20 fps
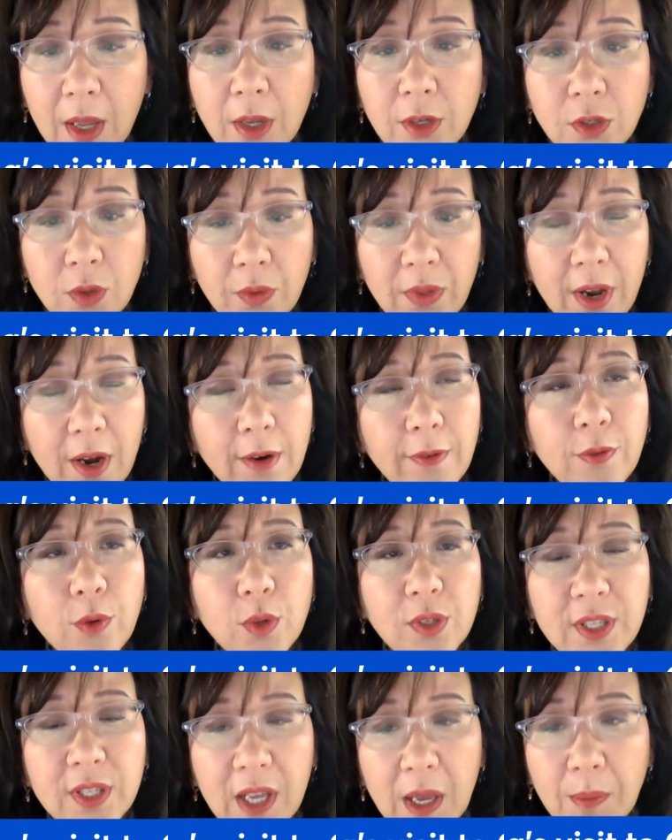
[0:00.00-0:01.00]
So therefore,
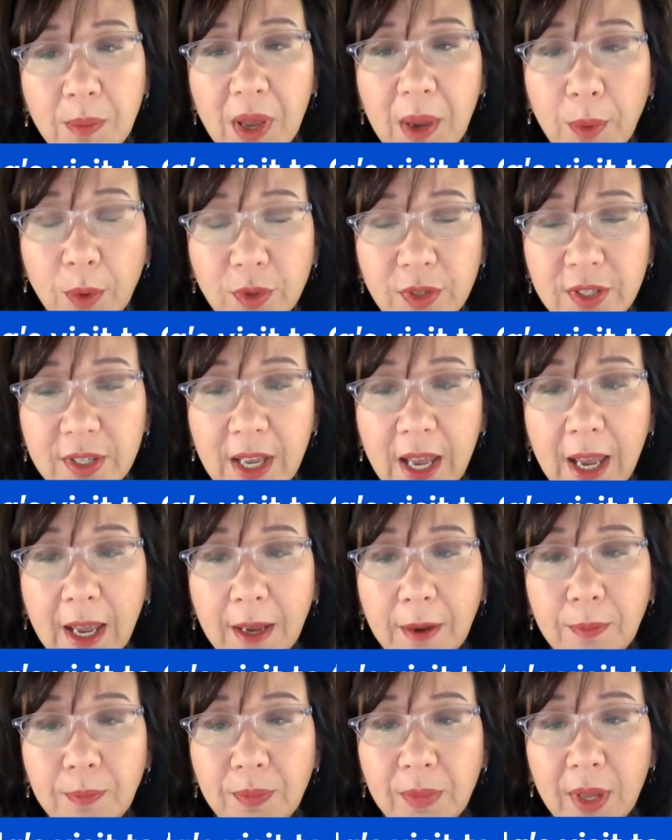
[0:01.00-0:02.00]
some people
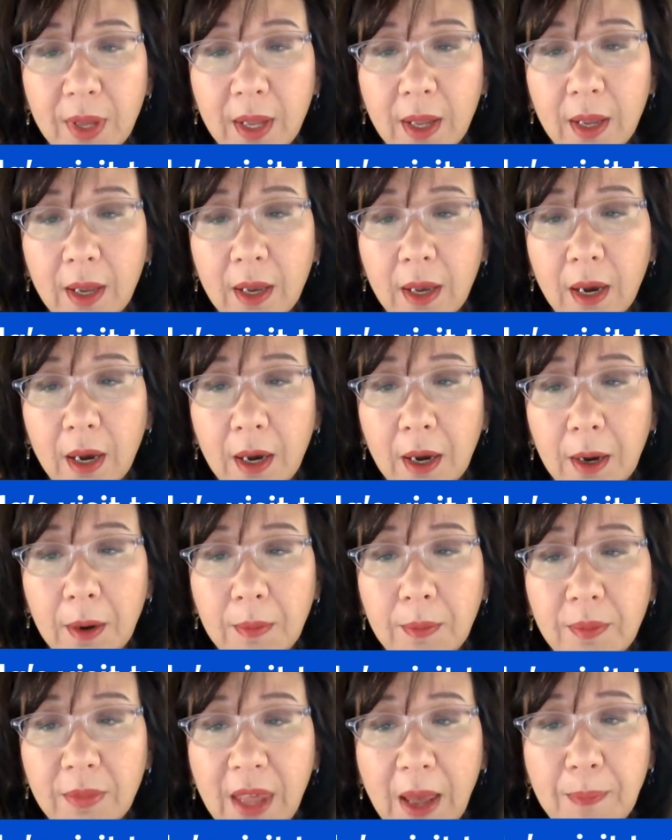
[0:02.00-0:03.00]
say
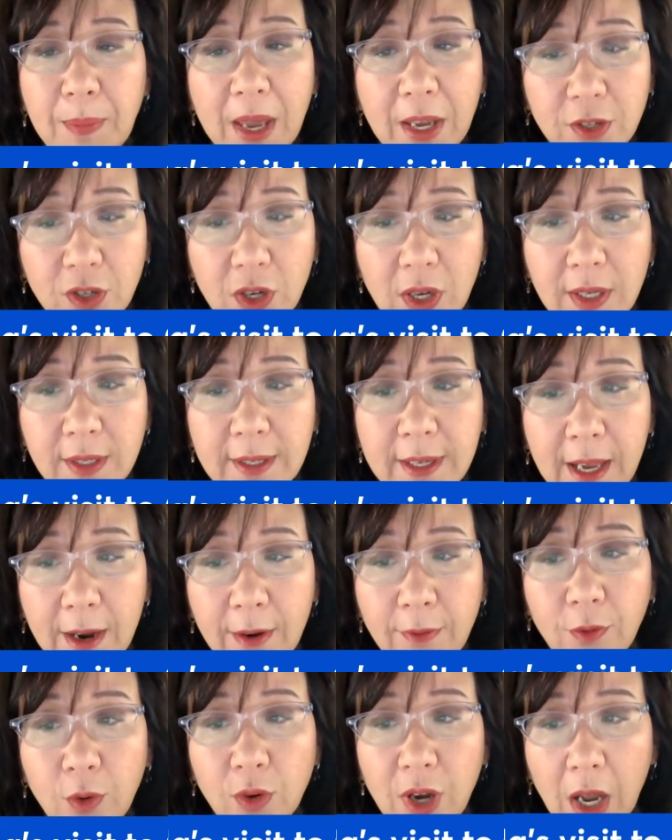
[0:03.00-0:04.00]
that Beijing is
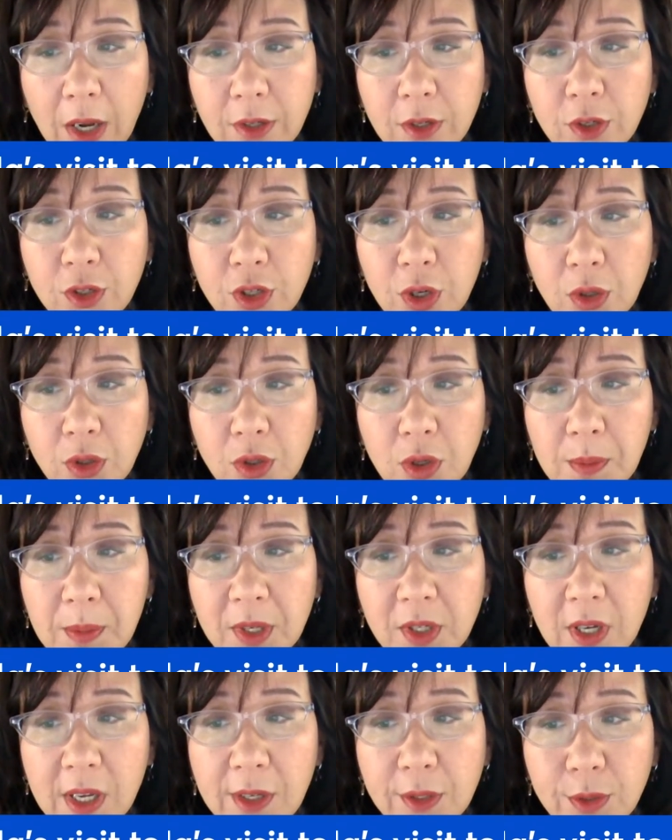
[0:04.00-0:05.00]
careful not to show too
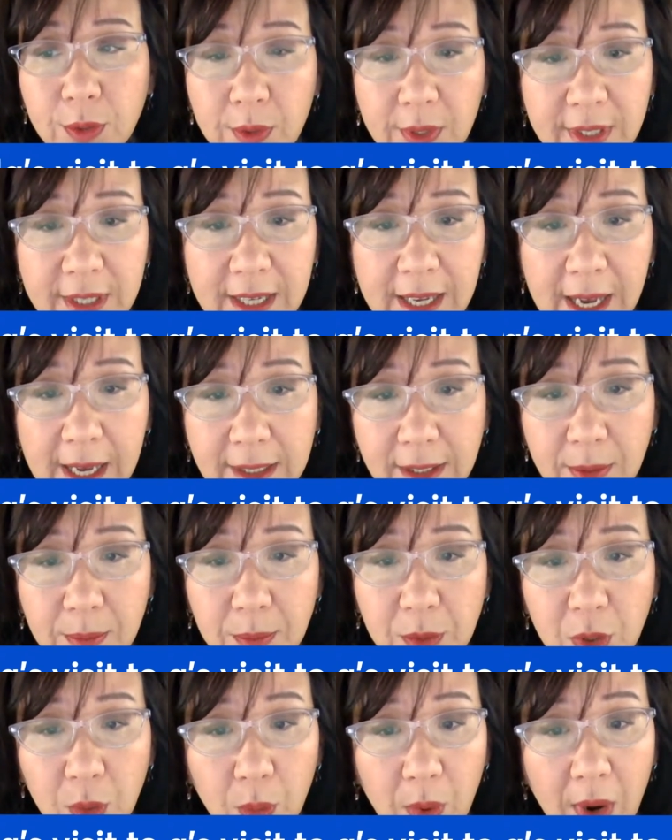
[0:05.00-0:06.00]
much enthusiasm
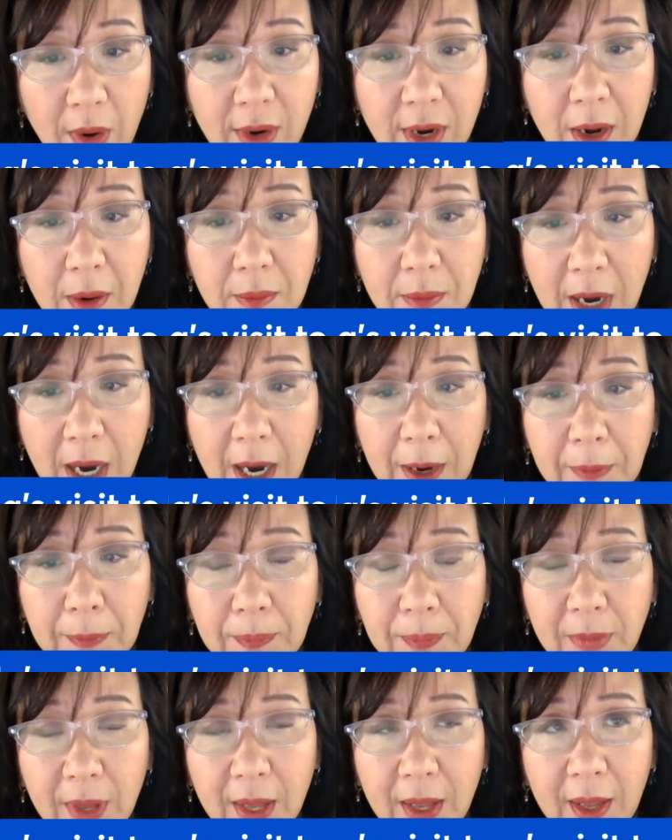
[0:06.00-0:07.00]
to welcome Ma
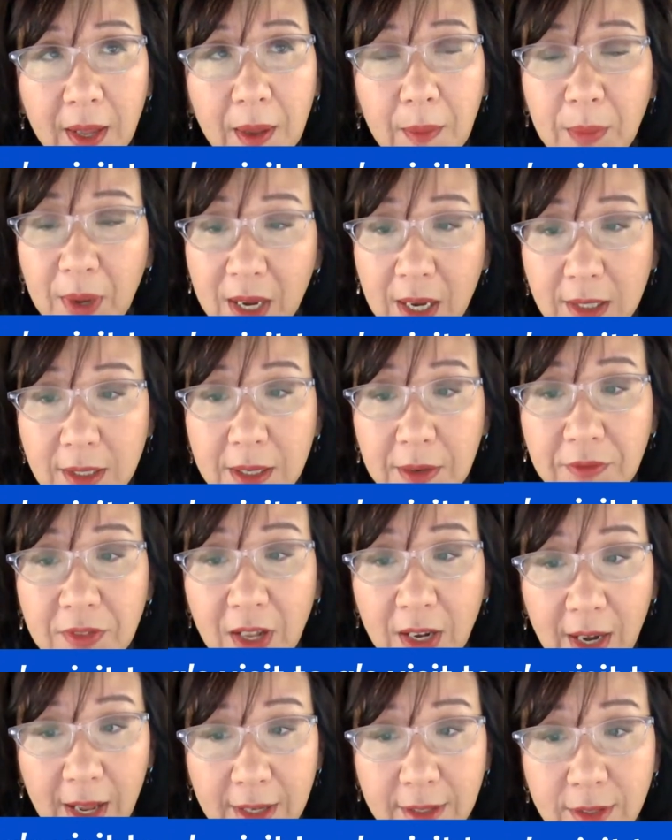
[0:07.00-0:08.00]
because of
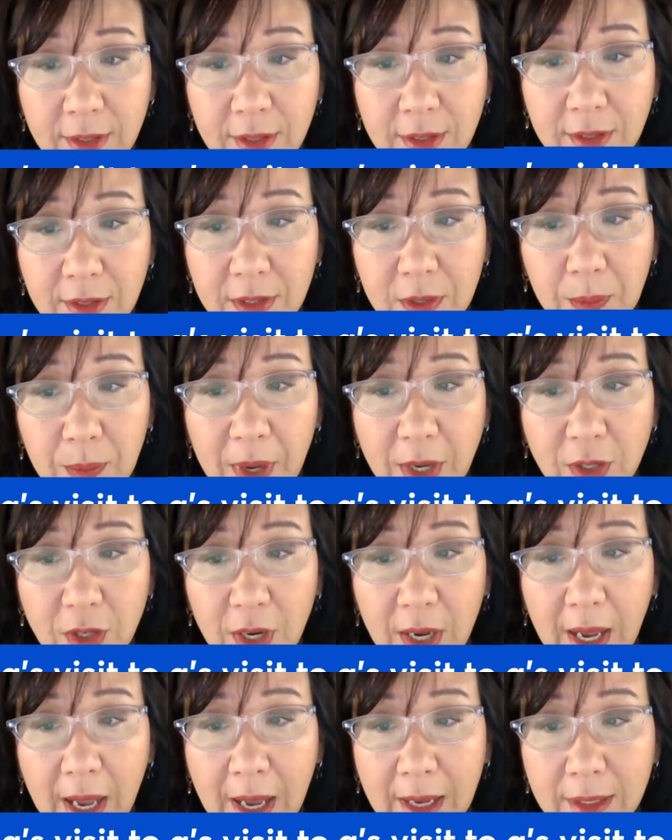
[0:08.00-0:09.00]
the lessons
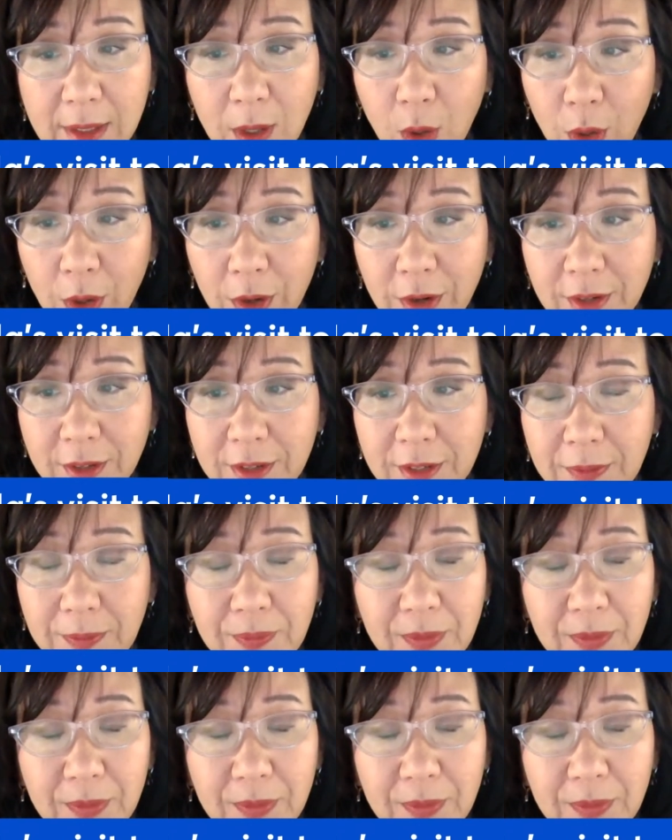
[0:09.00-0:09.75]
Beijing had learned.